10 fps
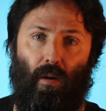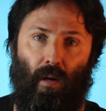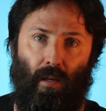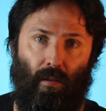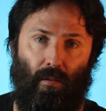
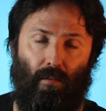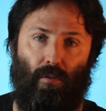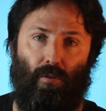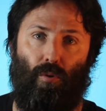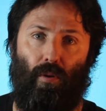I can
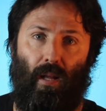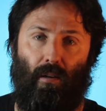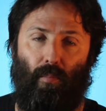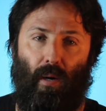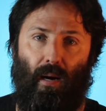draw that
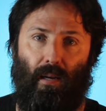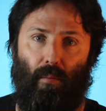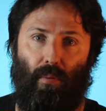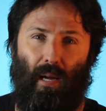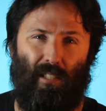on my argand
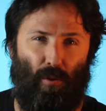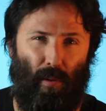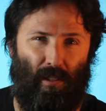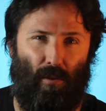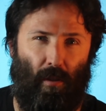plane. It's
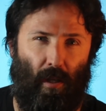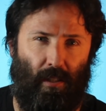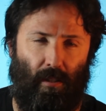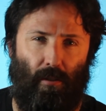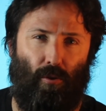always a good
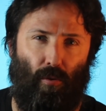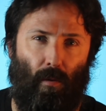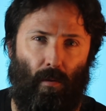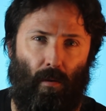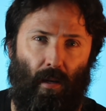idea to draw
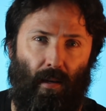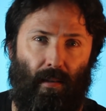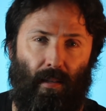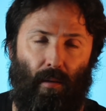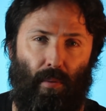it on an
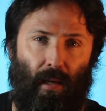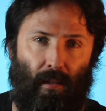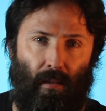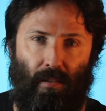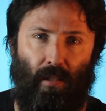argand plane,
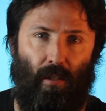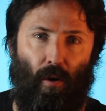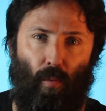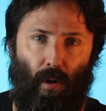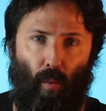because then you know
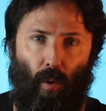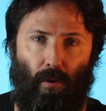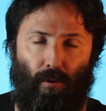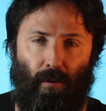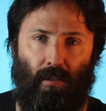what
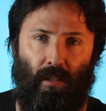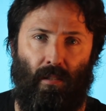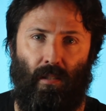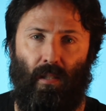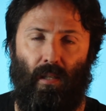quadrant it's
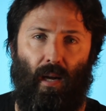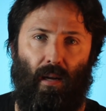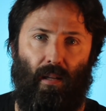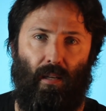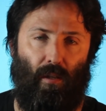in, and
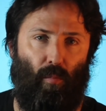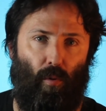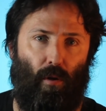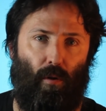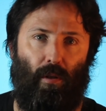then you can
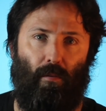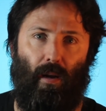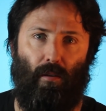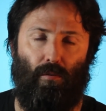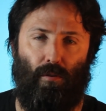work with your
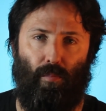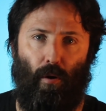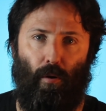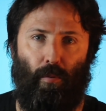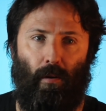angles
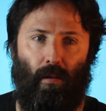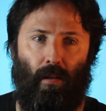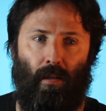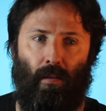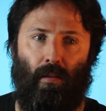
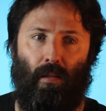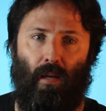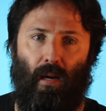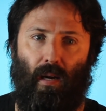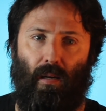appropriately.
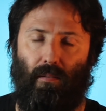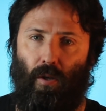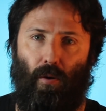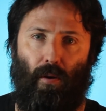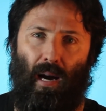
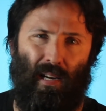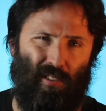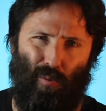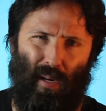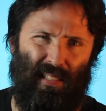So R is
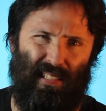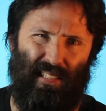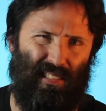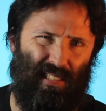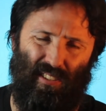always
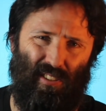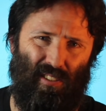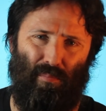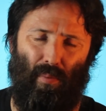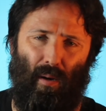easy. It's just
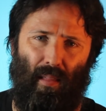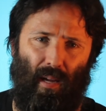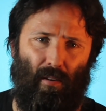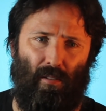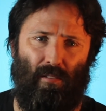
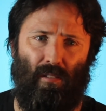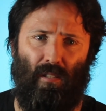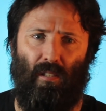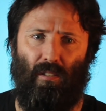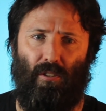Pythagoras.
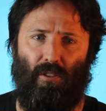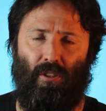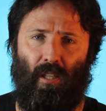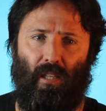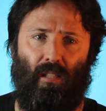Just
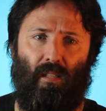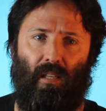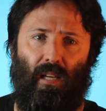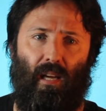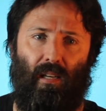chuck it in. And
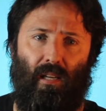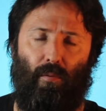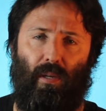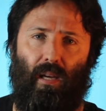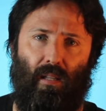again, here we
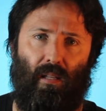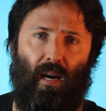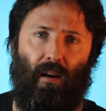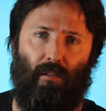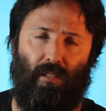get that
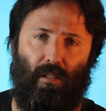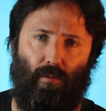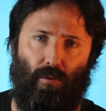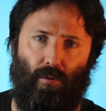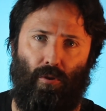R is equal
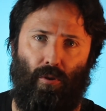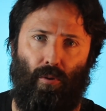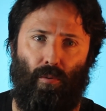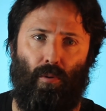to 2.